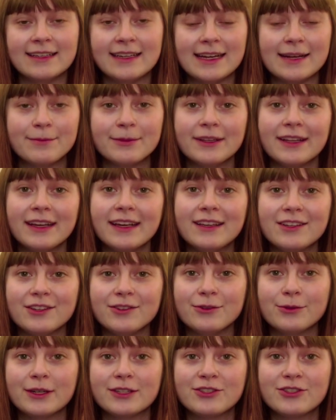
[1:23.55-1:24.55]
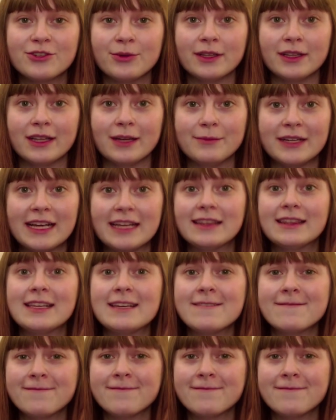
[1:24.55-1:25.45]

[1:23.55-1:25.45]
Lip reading: enabling you to eliminate the